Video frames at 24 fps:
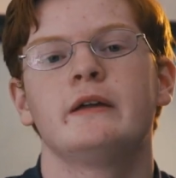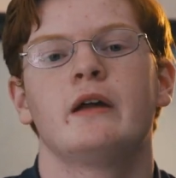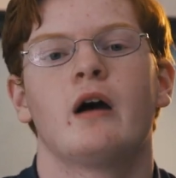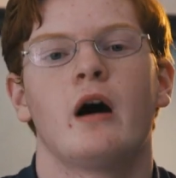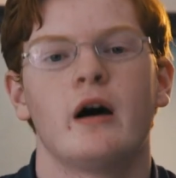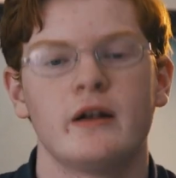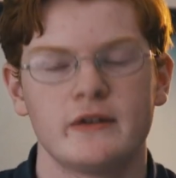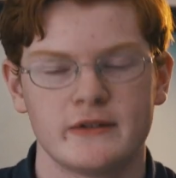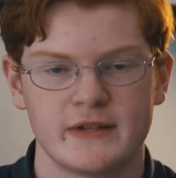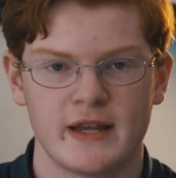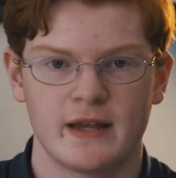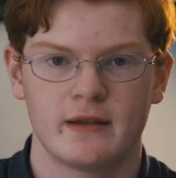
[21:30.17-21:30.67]

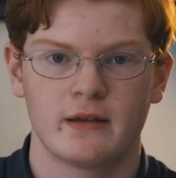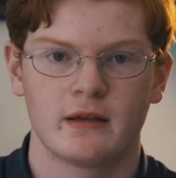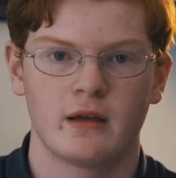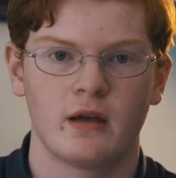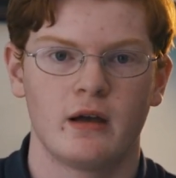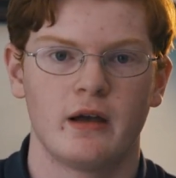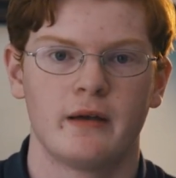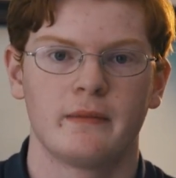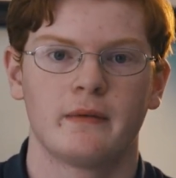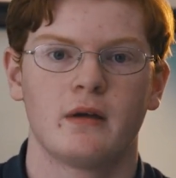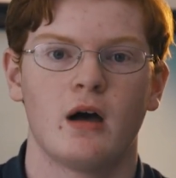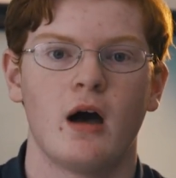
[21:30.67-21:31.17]

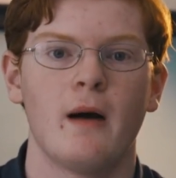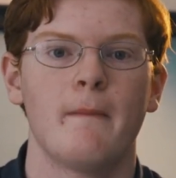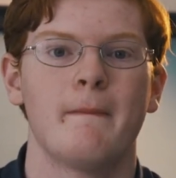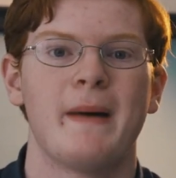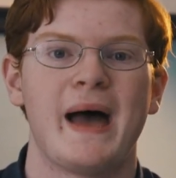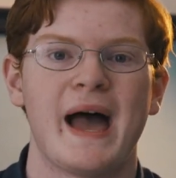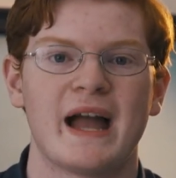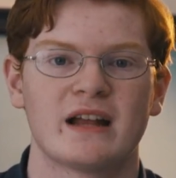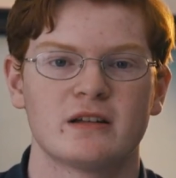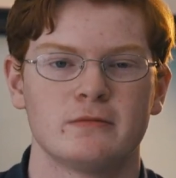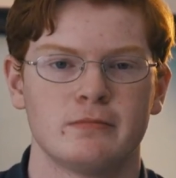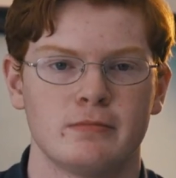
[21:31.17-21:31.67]

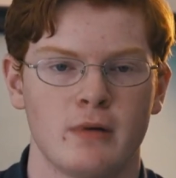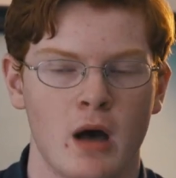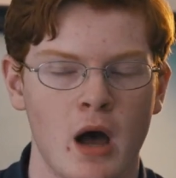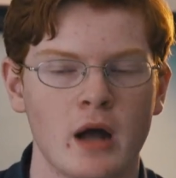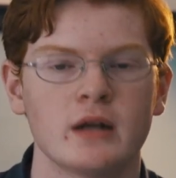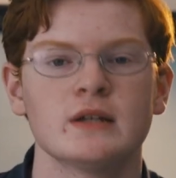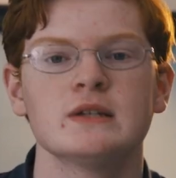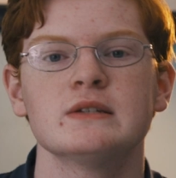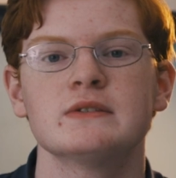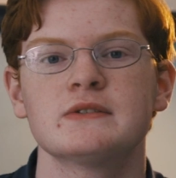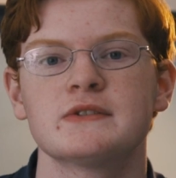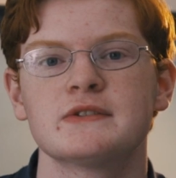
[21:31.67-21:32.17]
compact
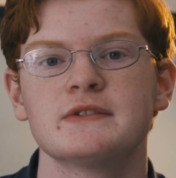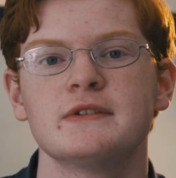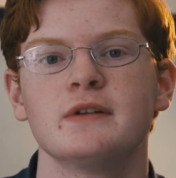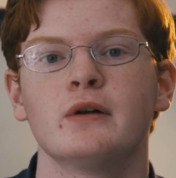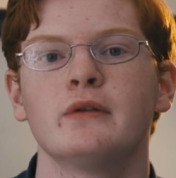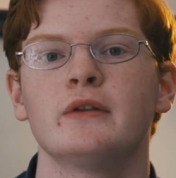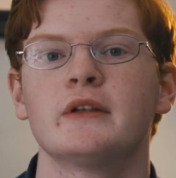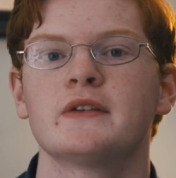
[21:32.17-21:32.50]
bodies still.